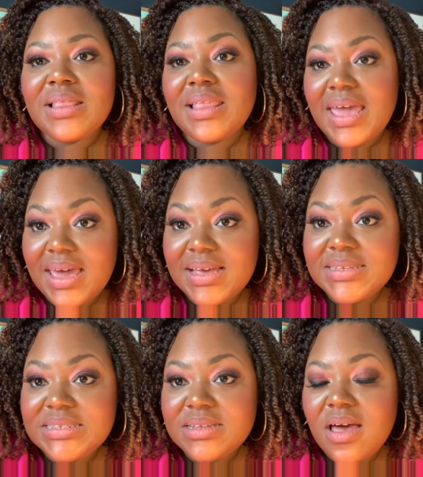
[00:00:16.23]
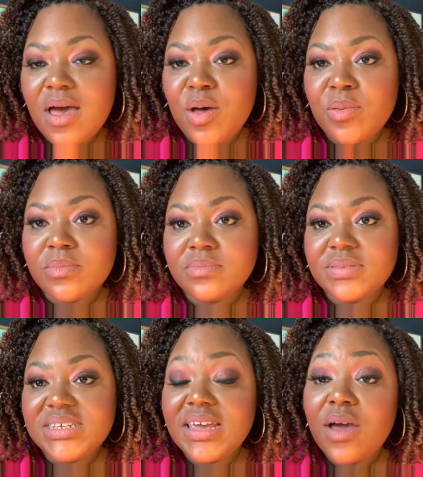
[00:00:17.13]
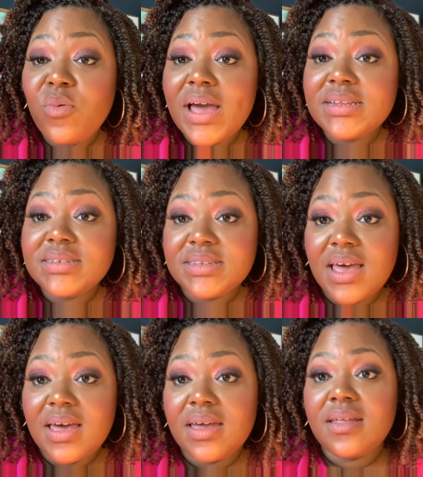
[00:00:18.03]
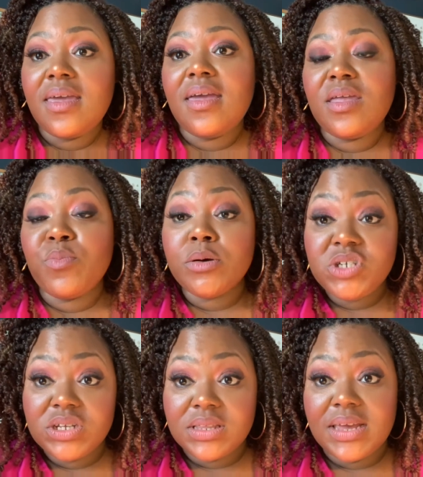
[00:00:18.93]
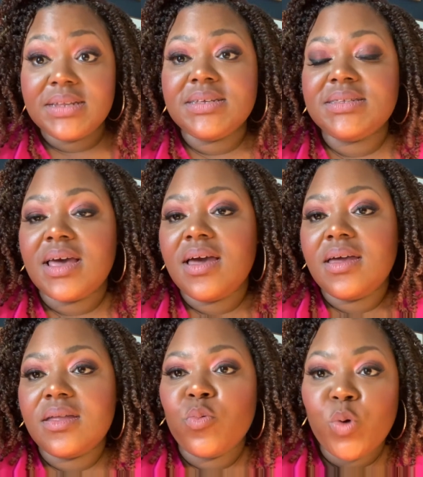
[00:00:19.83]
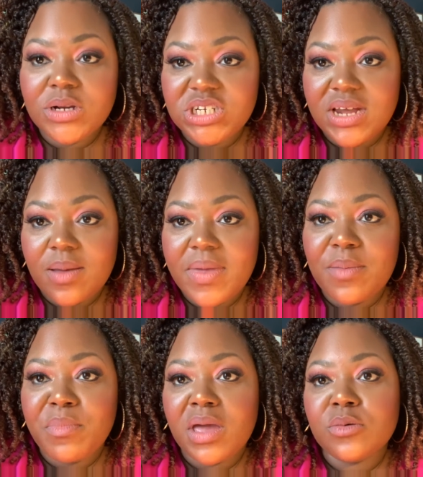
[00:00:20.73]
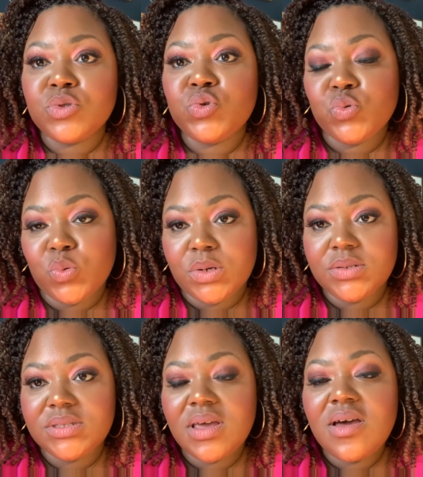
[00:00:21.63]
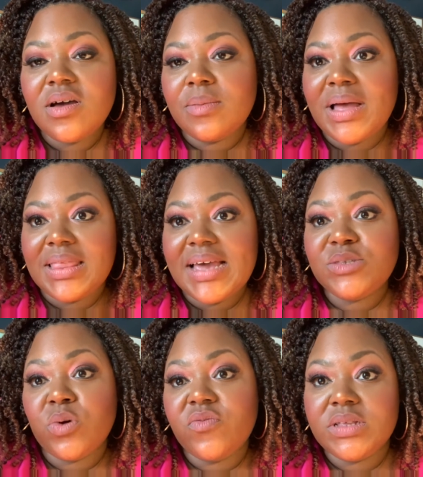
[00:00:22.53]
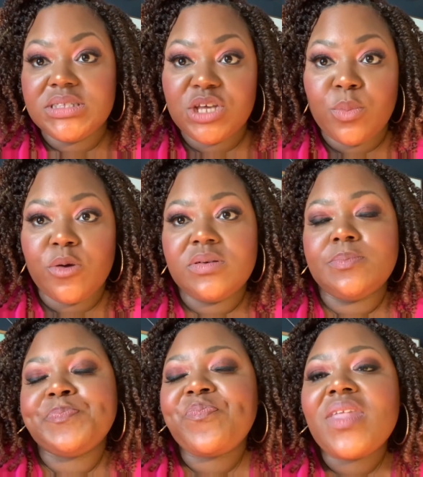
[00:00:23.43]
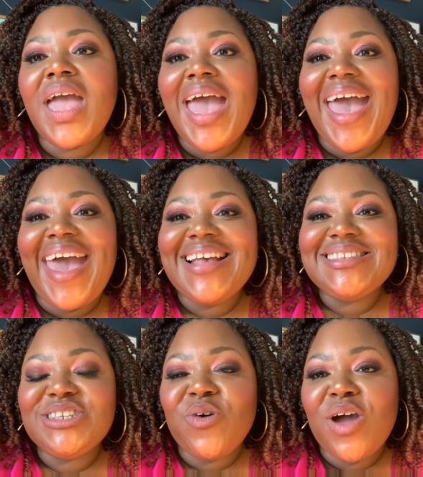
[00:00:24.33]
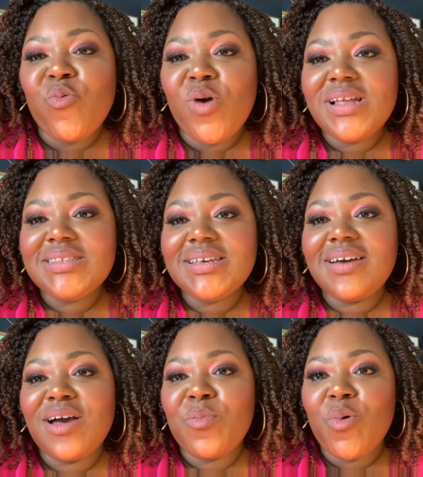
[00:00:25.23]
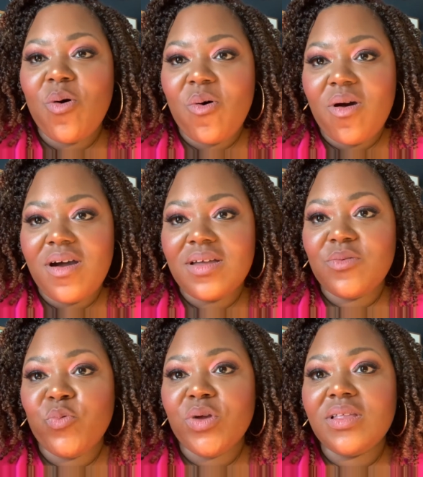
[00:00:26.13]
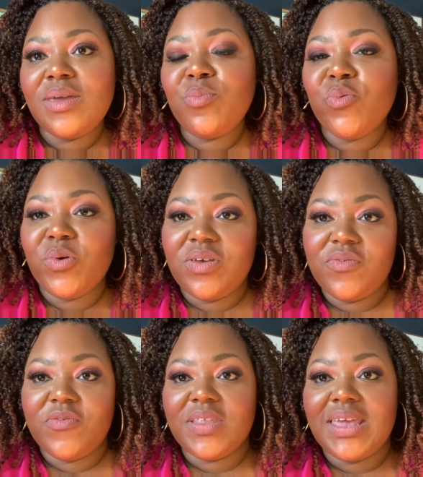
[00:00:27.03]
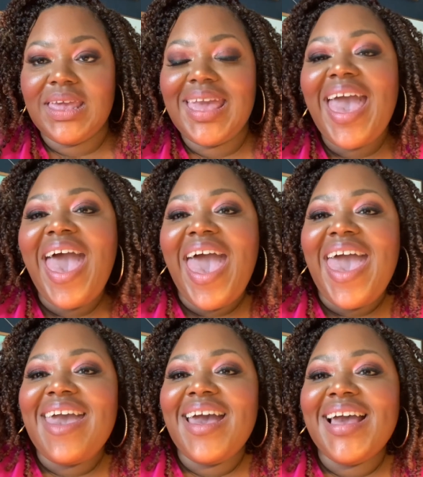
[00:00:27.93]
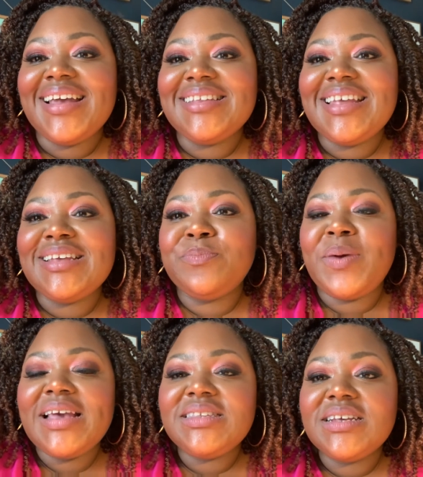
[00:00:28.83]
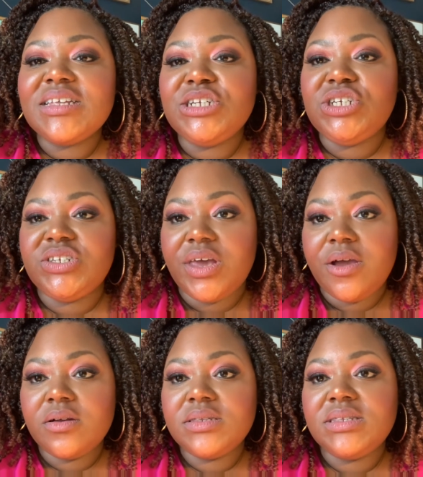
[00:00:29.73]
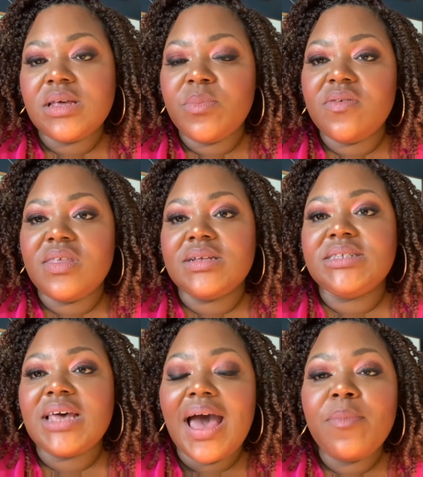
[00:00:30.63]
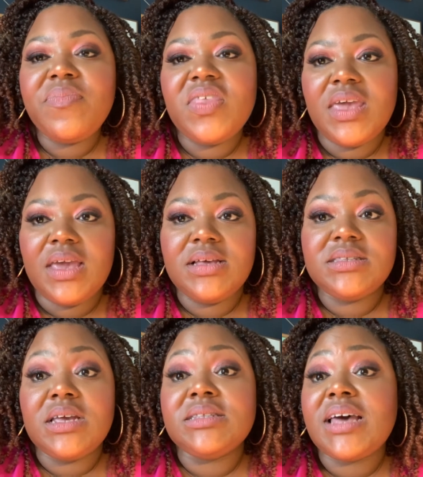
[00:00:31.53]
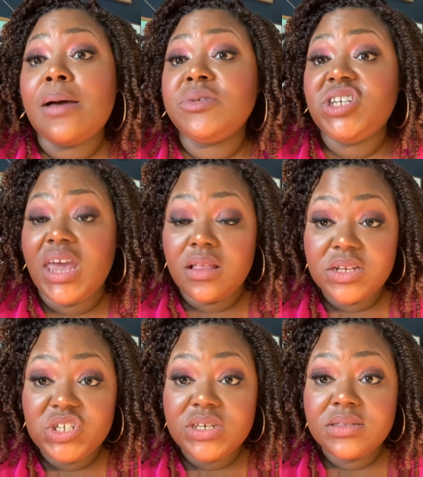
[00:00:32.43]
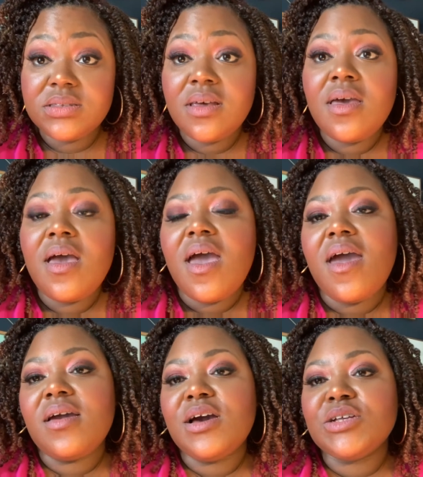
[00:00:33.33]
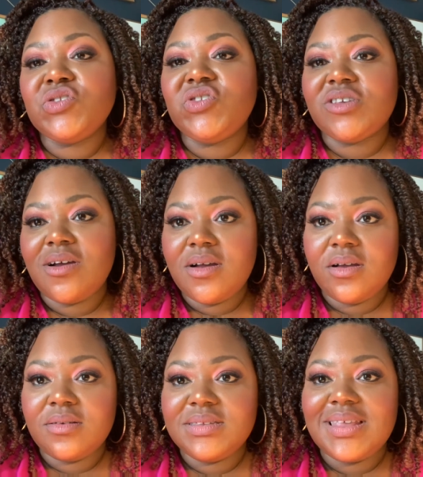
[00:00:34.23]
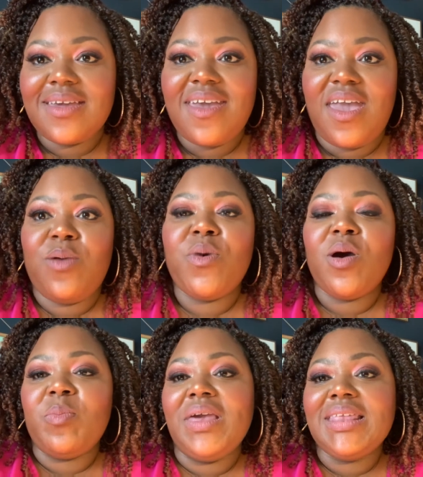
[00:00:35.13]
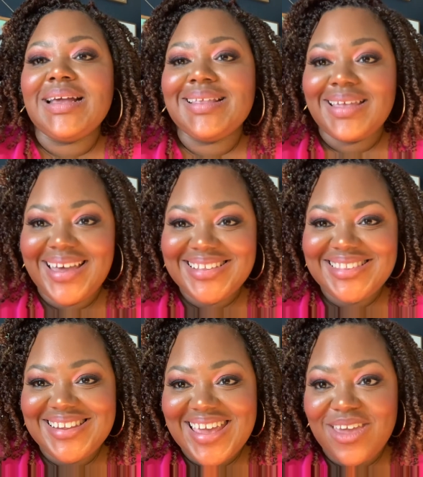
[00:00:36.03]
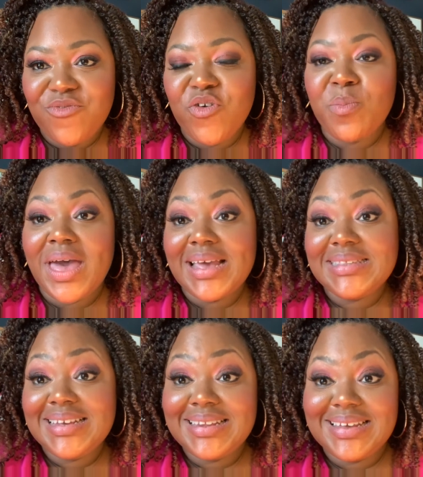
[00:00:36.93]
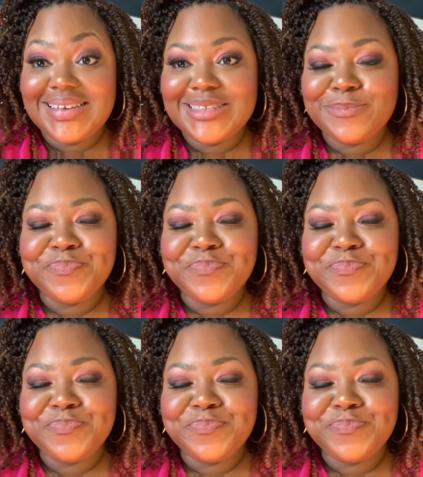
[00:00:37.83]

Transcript: last DIY design and emotion-led design workshop at Michael's Stores, my last one for the summer. And so I wanted to come on really briefly and basically share some of the top things and top challenges and concerns that came up in the class today from my attendees.